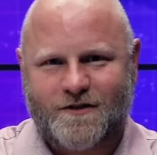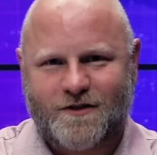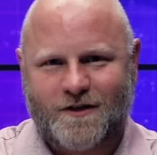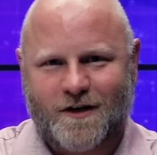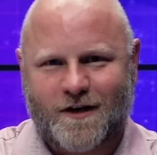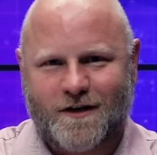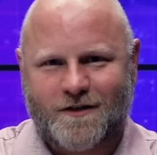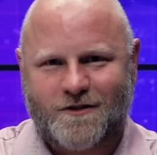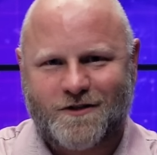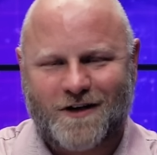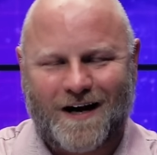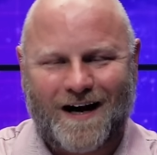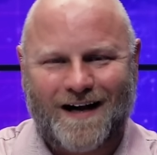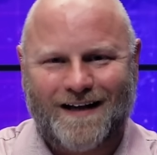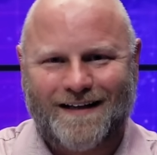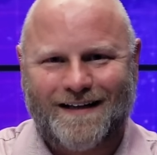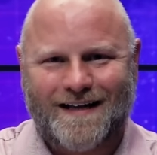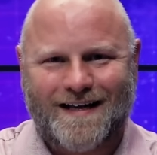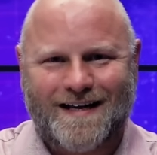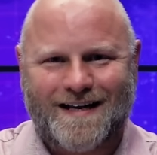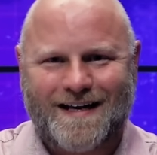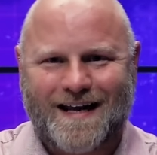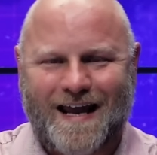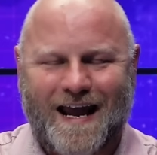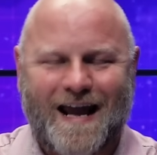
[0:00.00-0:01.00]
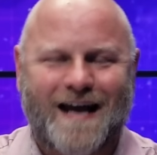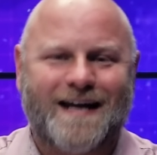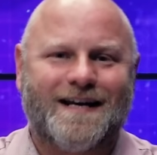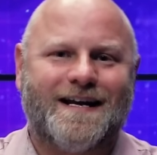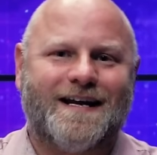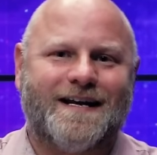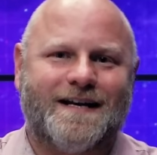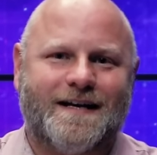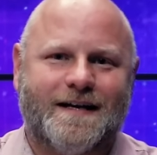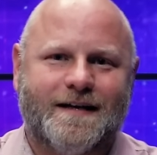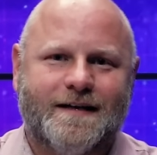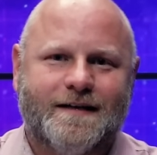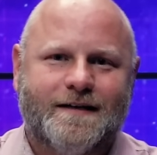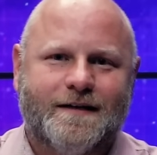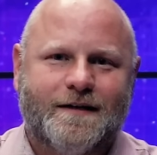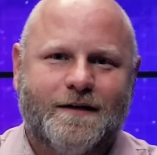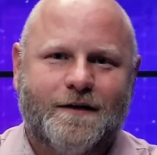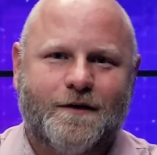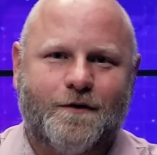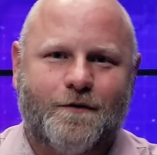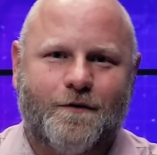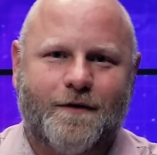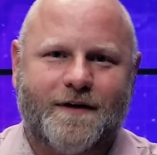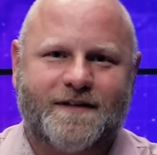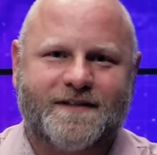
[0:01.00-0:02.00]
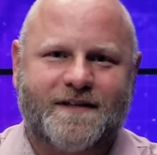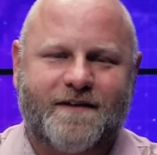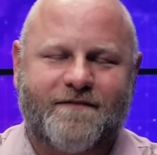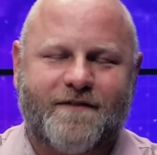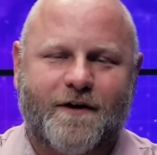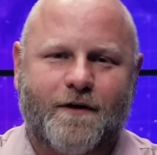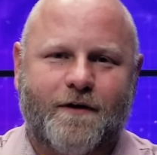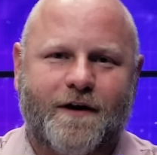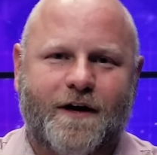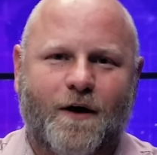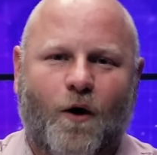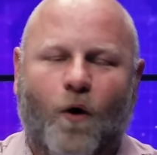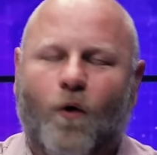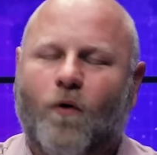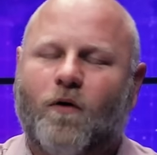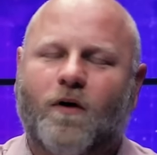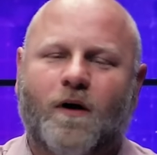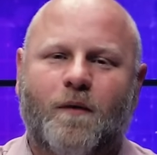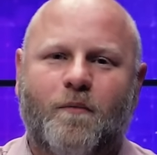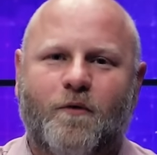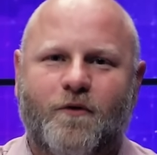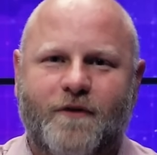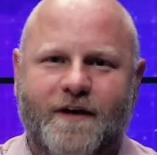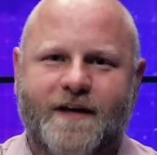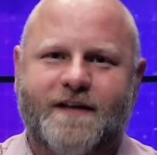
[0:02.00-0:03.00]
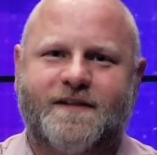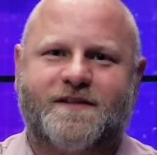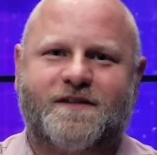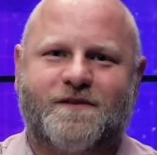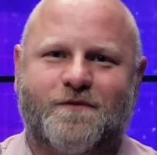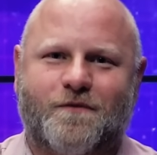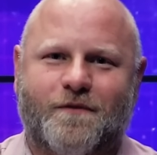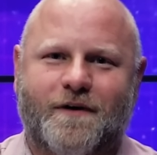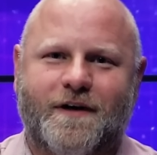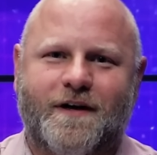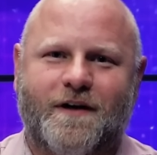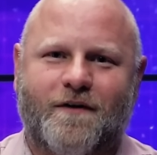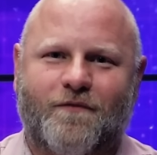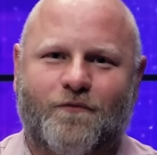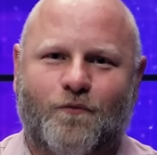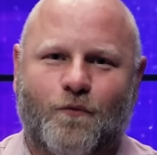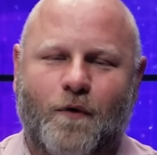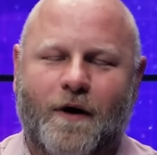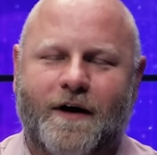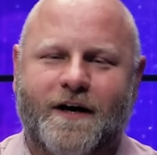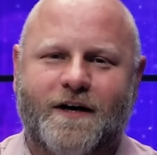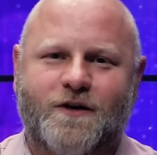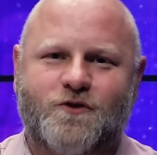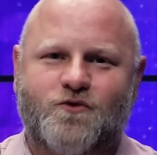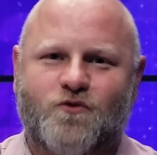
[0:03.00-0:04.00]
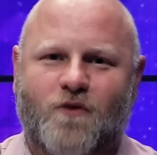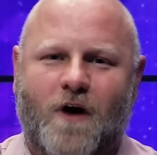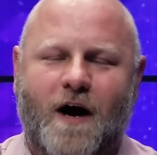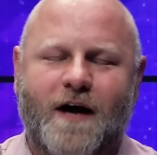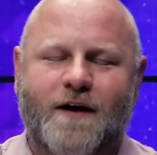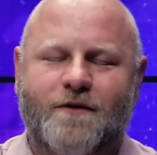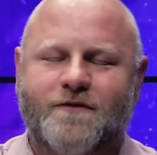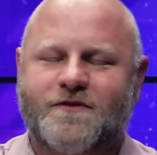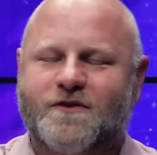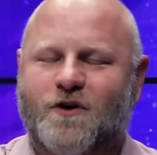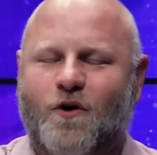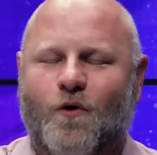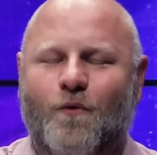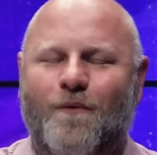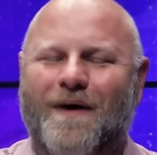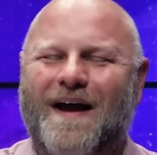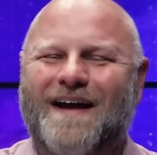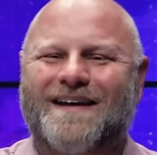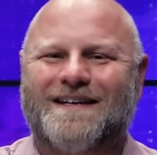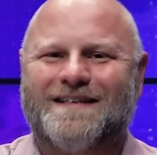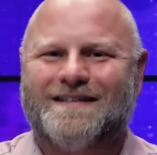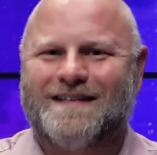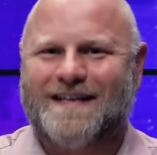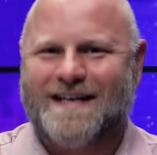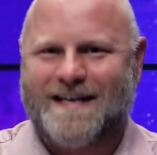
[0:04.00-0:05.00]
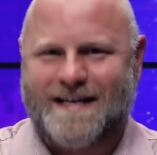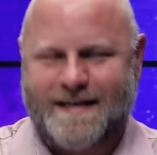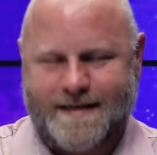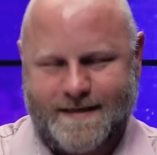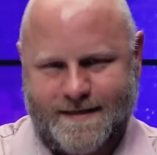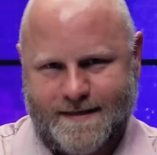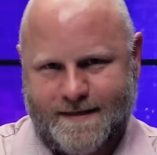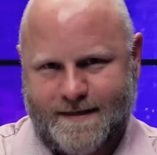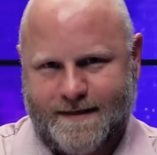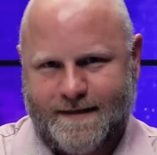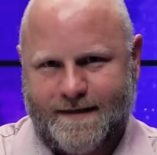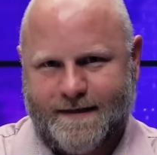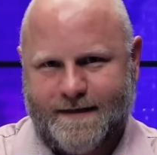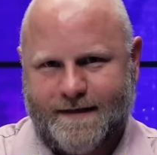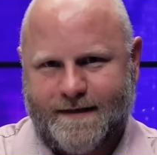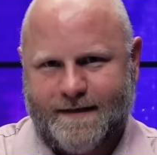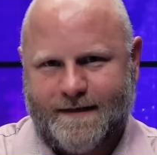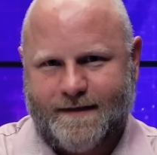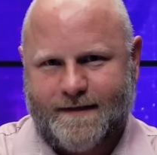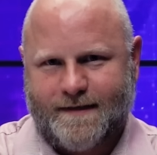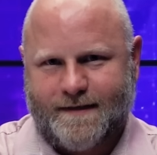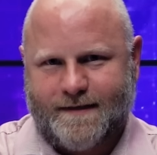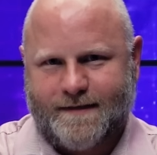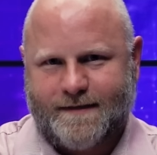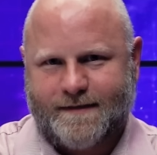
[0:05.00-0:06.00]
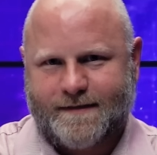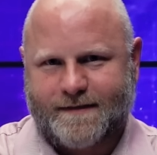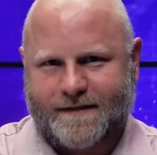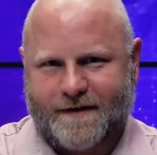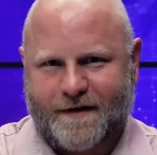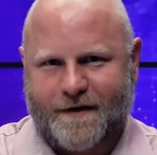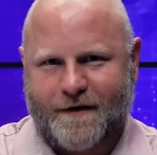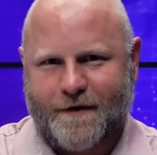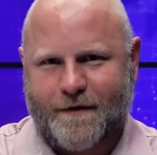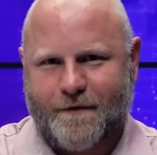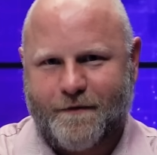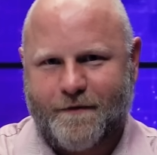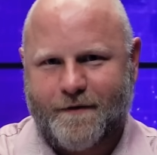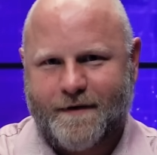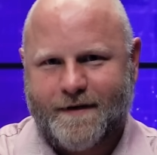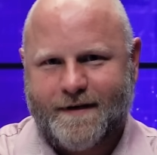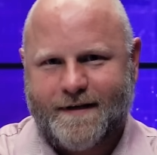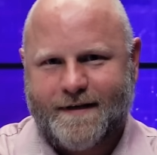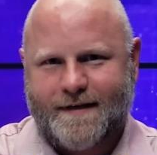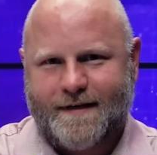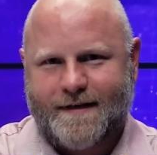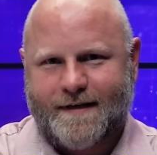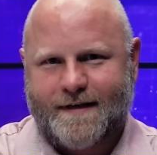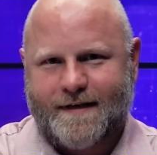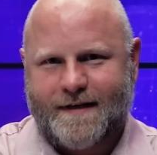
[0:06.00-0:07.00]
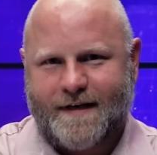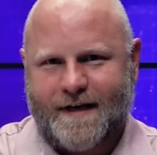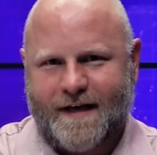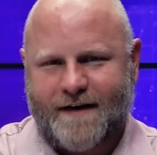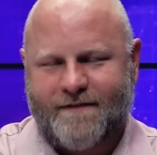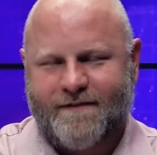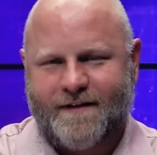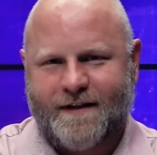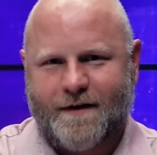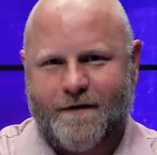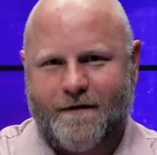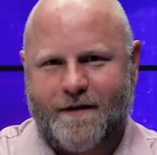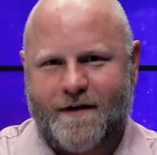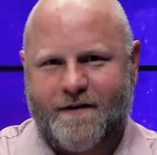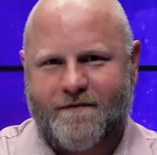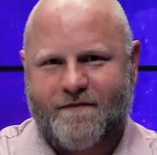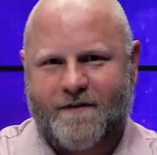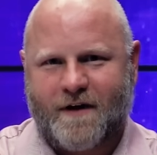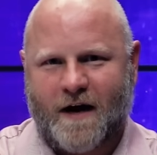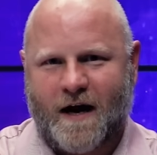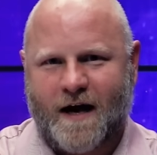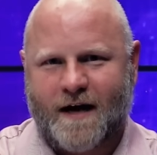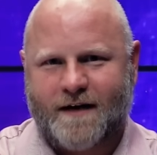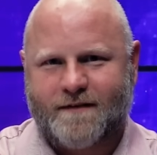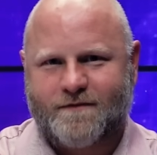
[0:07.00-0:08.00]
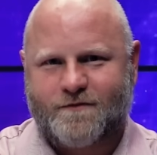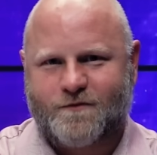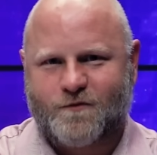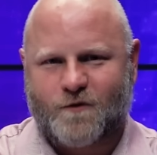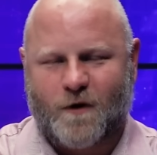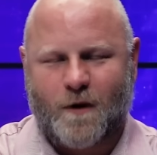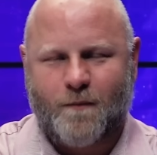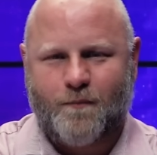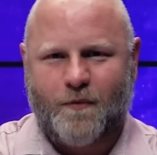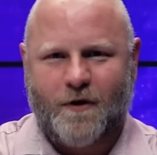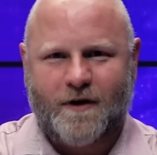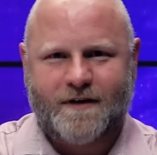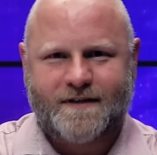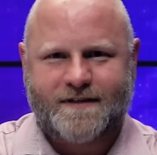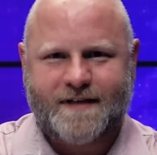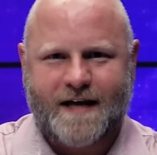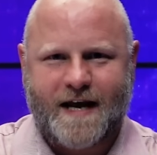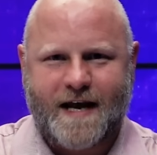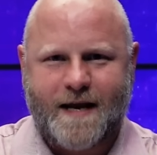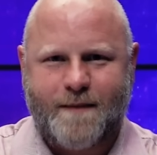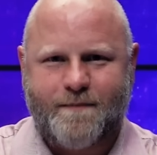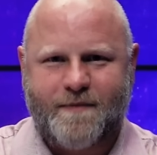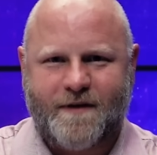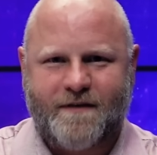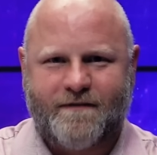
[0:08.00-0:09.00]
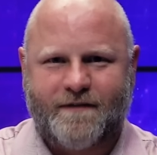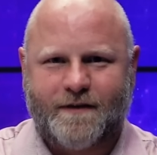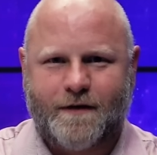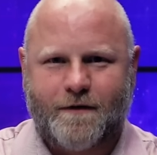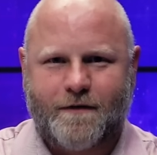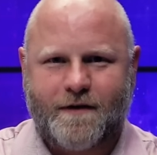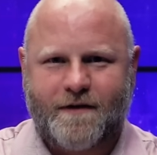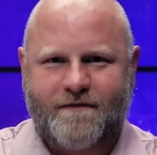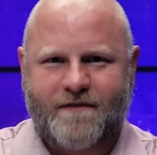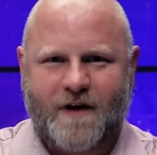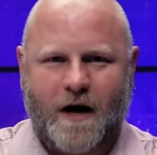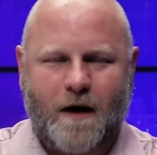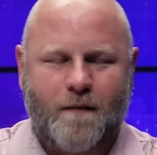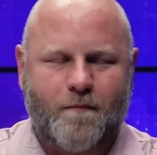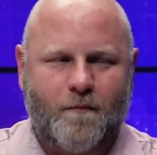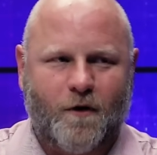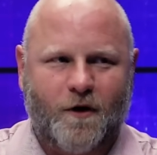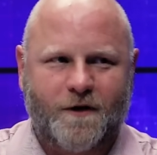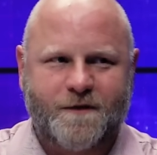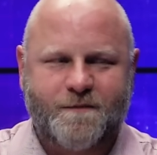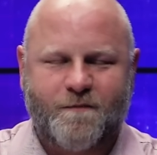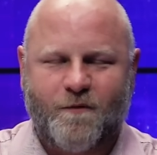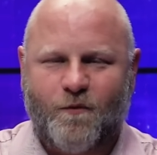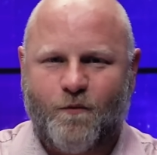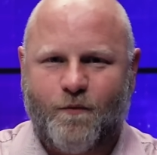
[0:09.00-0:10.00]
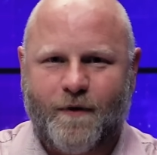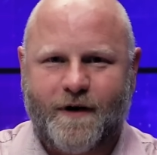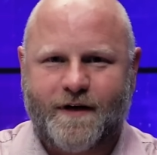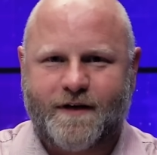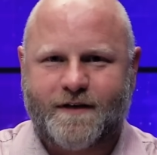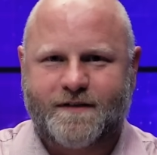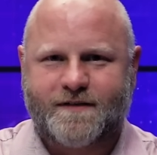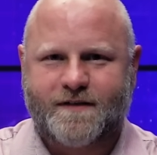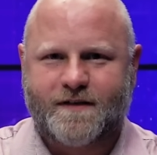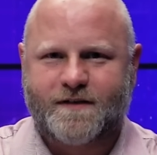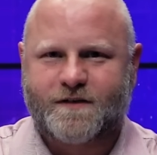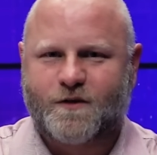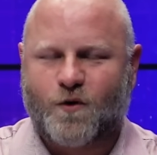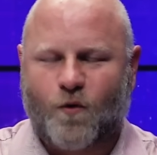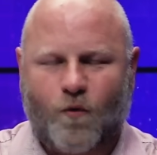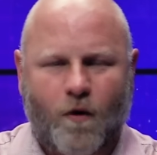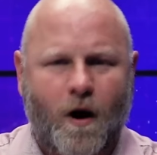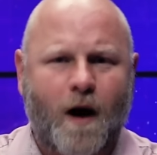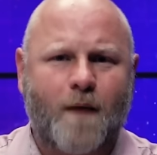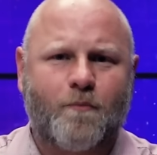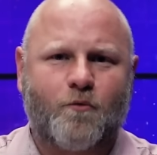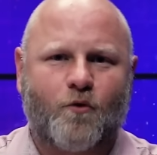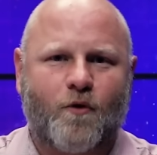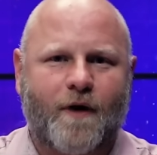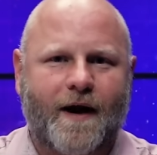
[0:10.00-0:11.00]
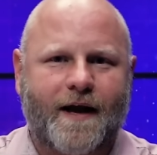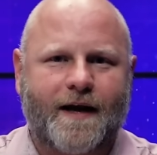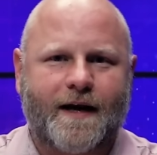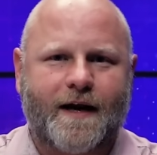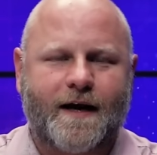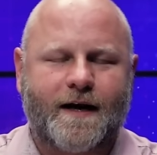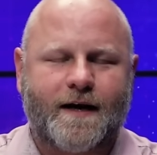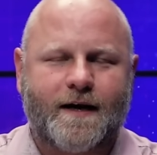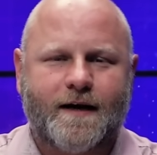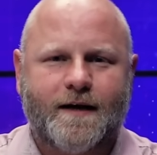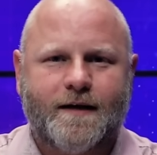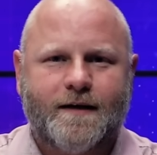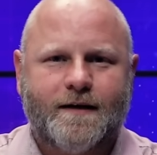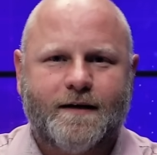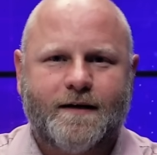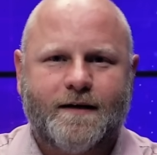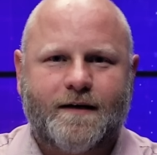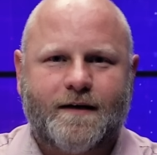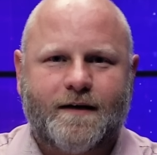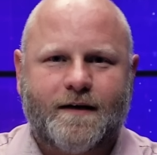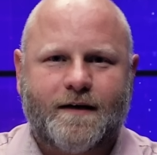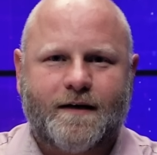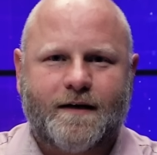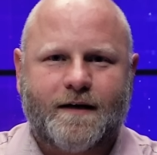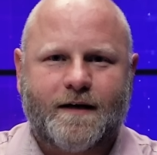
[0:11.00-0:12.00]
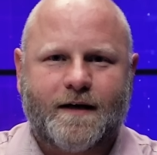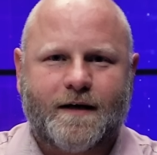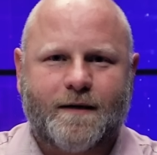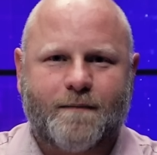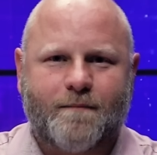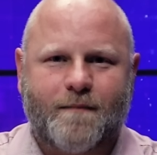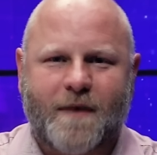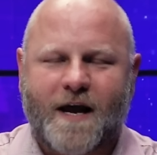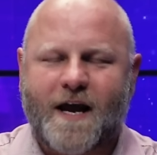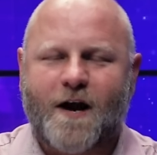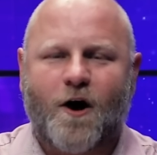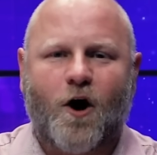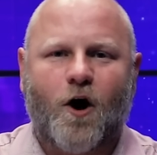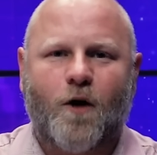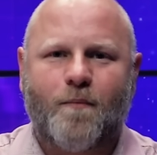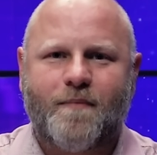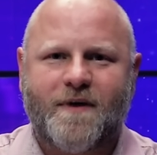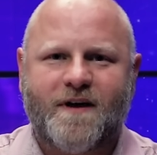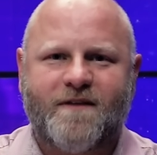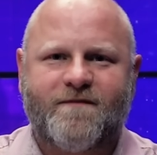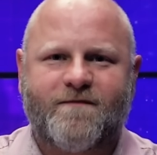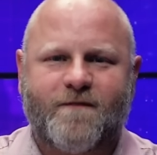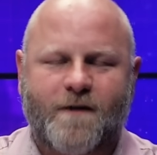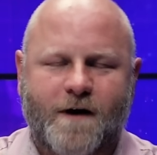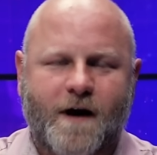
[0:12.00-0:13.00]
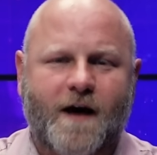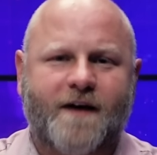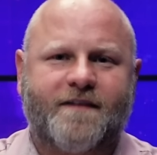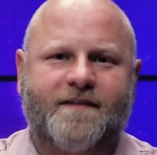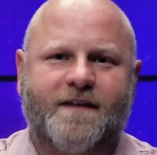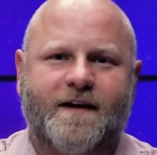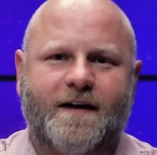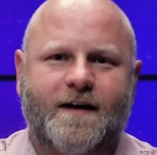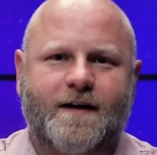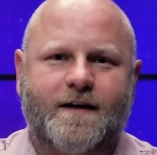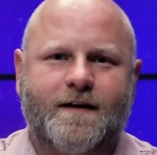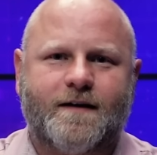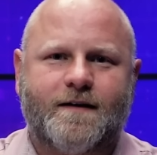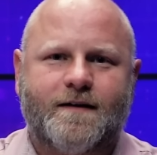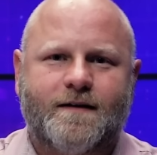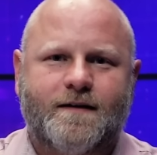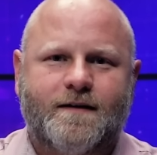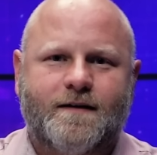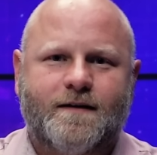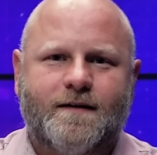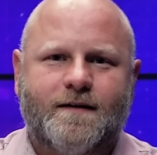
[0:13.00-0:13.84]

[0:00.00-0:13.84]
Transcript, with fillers: Judge Aileen Cannon, who has a very horrible history of running trials correctly. So, even though they've got Trump on tape, even though they've got multiple witnesses corroborating, it may all be for nothing